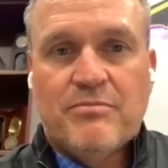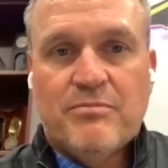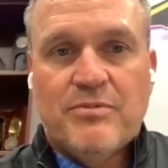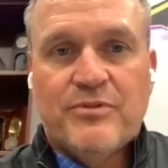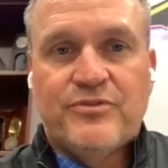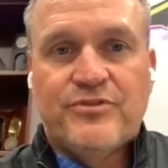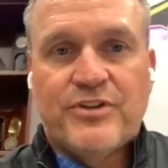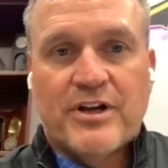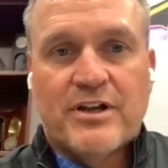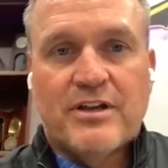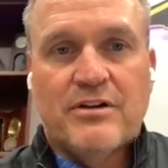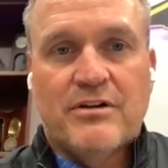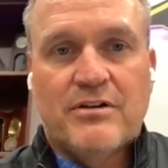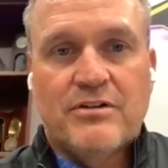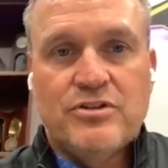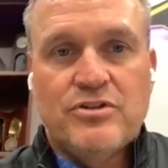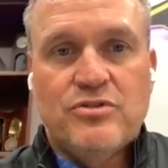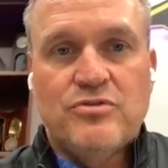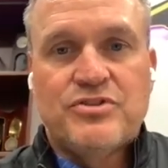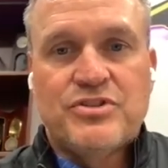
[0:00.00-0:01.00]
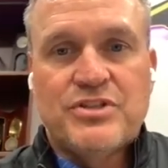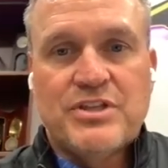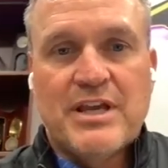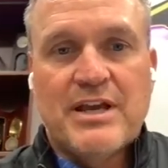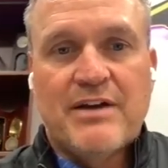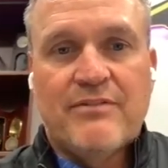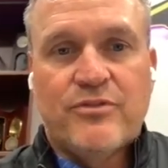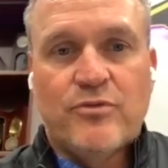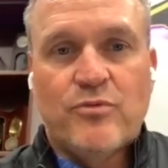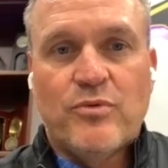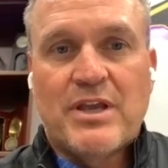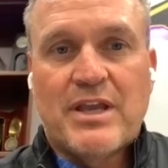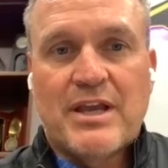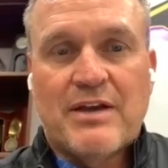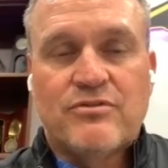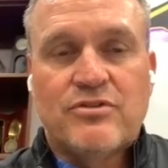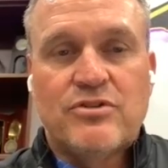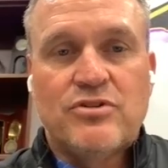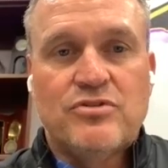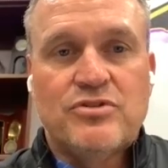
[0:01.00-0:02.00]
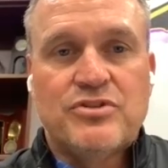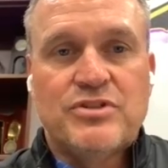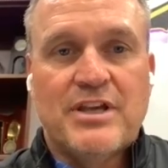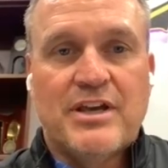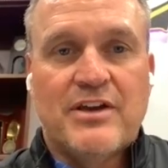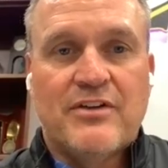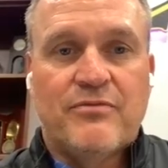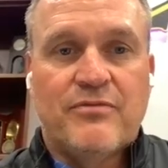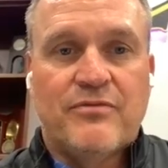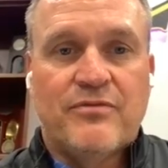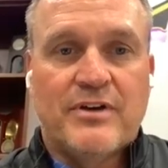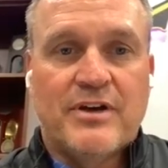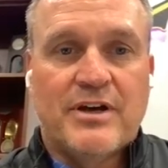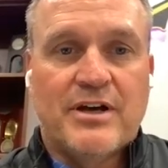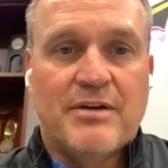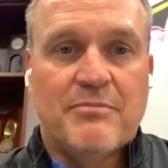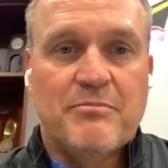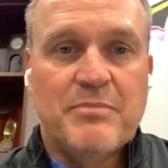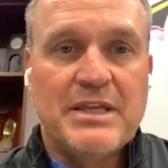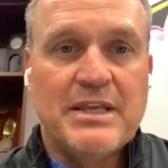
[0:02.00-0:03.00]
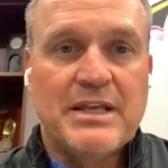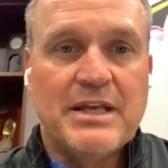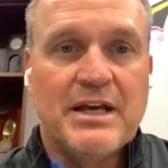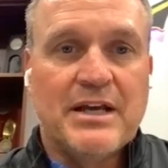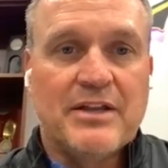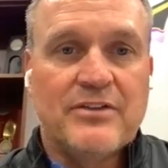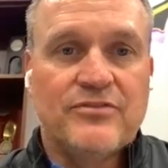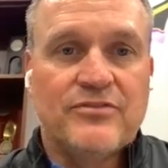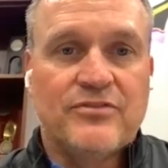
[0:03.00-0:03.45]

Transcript: Stuck it on UCF the week after UCF beat us.